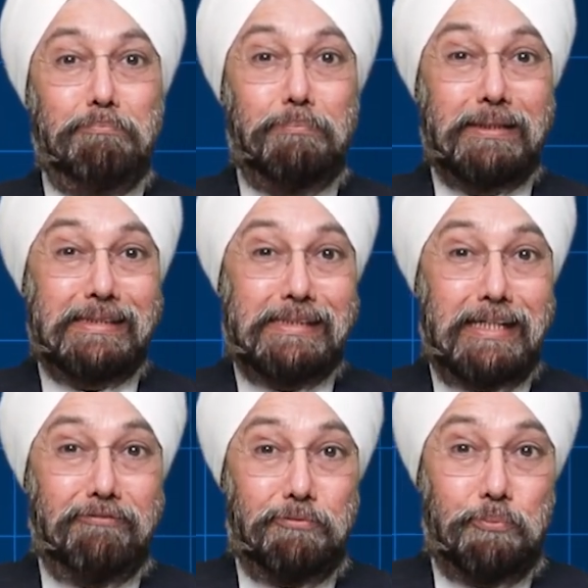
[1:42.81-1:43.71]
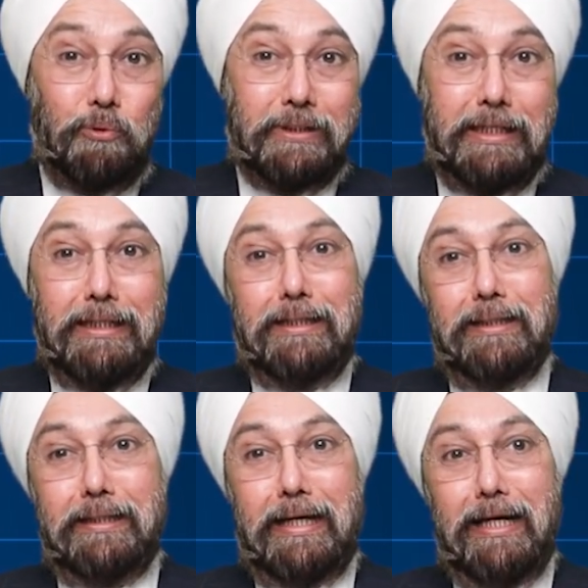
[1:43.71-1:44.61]
perceived protein
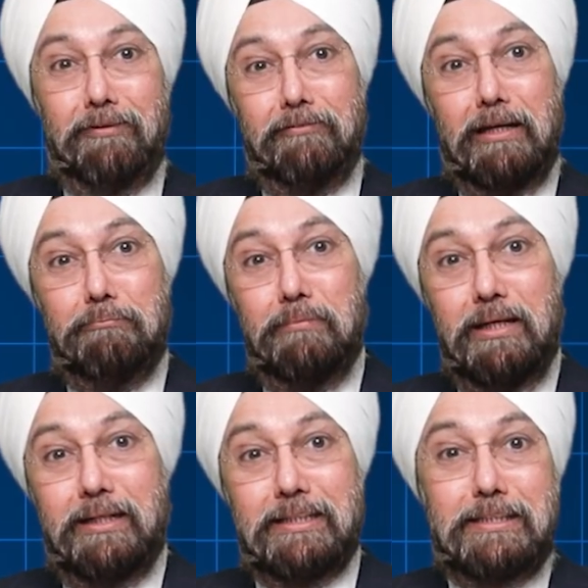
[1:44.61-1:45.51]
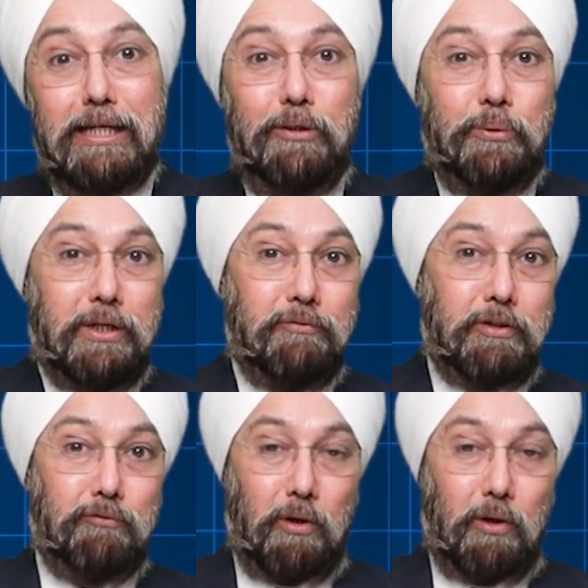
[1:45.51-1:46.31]
content when milk is diluted with